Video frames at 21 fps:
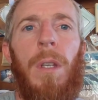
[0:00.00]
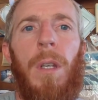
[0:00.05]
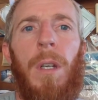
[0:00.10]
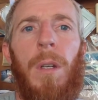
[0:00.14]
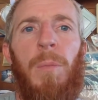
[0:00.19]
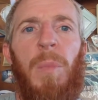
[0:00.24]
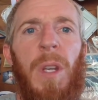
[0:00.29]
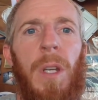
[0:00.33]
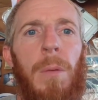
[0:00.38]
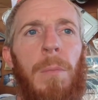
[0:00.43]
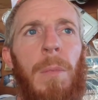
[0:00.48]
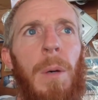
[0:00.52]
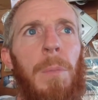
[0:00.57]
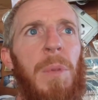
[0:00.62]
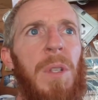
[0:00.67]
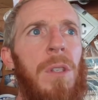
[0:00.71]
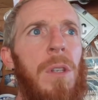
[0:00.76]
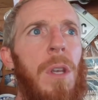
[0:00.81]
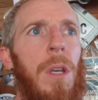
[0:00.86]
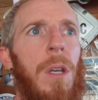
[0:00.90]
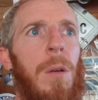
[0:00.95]
I'll pick them up
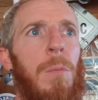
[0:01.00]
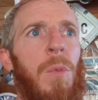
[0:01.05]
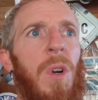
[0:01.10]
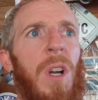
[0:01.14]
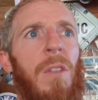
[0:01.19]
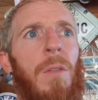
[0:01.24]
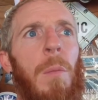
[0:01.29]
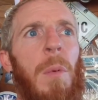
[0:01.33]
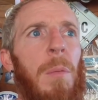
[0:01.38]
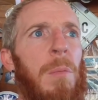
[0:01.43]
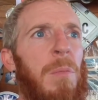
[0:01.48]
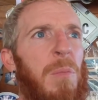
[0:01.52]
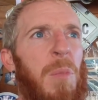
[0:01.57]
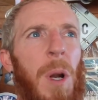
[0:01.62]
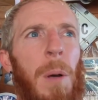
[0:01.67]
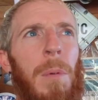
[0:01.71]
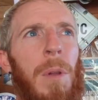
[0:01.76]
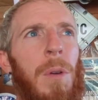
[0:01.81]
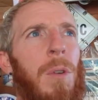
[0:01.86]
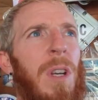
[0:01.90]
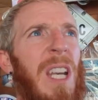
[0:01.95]
and take them wherever, but
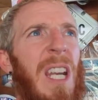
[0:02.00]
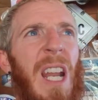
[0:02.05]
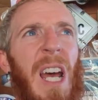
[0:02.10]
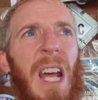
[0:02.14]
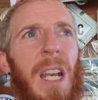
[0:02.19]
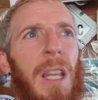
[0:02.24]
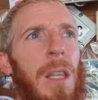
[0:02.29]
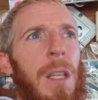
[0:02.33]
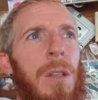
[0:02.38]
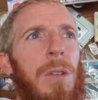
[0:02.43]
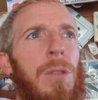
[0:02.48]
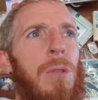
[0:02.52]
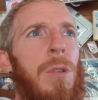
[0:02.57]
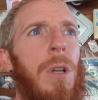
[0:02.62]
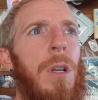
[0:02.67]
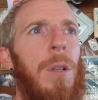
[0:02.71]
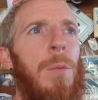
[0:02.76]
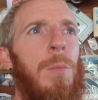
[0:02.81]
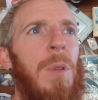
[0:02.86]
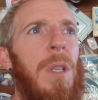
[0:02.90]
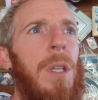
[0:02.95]
probably not in this
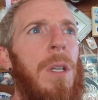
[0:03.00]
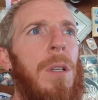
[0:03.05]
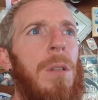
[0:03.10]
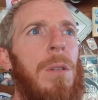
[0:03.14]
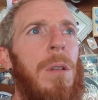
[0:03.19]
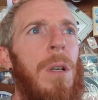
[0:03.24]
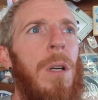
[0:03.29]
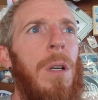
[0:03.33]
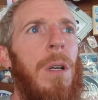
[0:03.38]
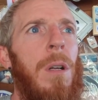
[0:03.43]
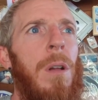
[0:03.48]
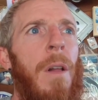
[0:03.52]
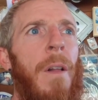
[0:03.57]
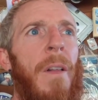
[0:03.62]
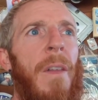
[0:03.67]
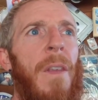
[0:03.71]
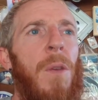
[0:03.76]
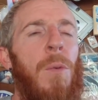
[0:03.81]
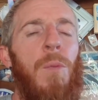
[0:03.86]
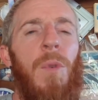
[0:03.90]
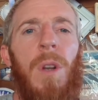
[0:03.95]
truck because
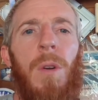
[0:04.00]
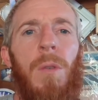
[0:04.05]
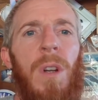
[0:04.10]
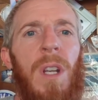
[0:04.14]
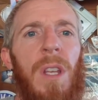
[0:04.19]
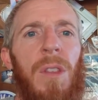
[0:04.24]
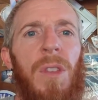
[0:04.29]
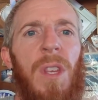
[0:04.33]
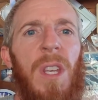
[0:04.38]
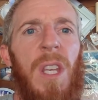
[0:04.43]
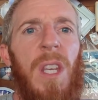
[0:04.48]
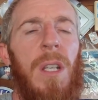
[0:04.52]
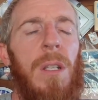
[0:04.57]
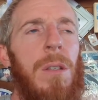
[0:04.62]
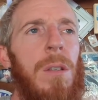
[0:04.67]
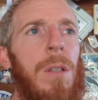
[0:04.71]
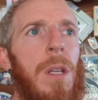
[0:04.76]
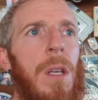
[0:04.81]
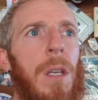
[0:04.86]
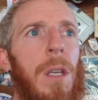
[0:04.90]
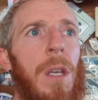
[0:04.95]
we don't want anything getting
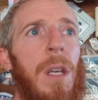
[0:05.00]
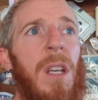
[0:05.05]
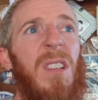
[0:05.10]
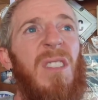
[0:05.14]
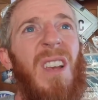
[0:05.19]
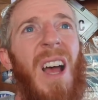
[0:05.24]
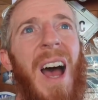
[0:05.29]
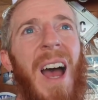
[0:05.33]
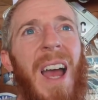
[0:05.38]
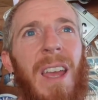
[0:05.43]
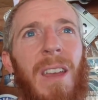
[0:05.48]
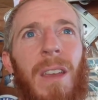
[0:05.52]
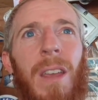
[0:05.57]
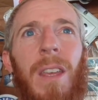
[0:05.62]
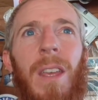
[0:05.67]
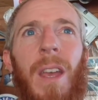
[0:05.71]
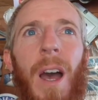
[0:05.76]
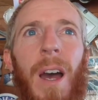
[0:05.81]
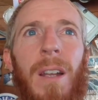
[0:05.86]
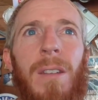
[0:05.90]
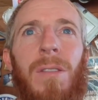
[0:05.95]
stinky. Because I
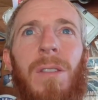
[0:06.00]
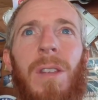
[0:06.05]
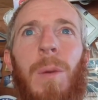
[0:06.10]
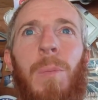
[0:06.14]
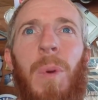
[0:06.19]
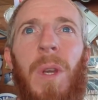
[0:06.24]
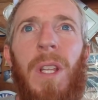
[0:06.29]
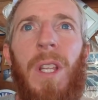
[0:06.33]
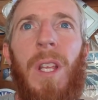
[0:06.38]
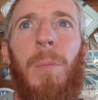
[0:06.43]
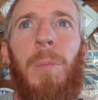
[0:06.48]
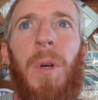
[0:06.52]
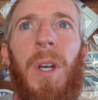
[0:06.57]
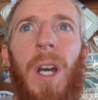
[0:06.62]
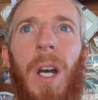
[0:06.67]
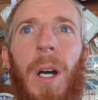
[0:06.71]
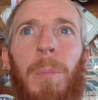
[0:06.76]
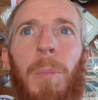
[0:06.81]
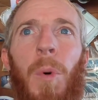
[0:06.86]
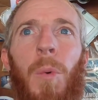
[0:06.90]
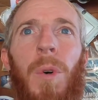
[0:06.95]
honestly picked up a
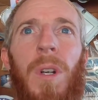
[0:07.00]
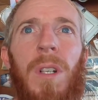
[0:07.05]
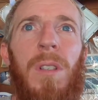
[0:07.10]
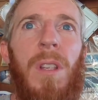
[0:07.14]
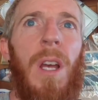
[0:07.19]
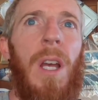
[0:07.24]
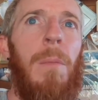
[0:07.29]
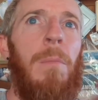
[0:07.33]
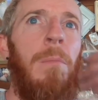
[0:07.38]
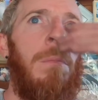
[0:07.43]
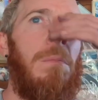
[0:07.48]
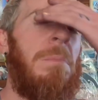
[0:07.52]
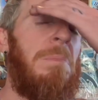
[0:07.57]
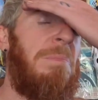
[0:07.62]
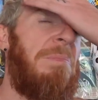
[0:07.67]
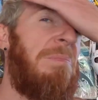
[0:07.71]
couple one time,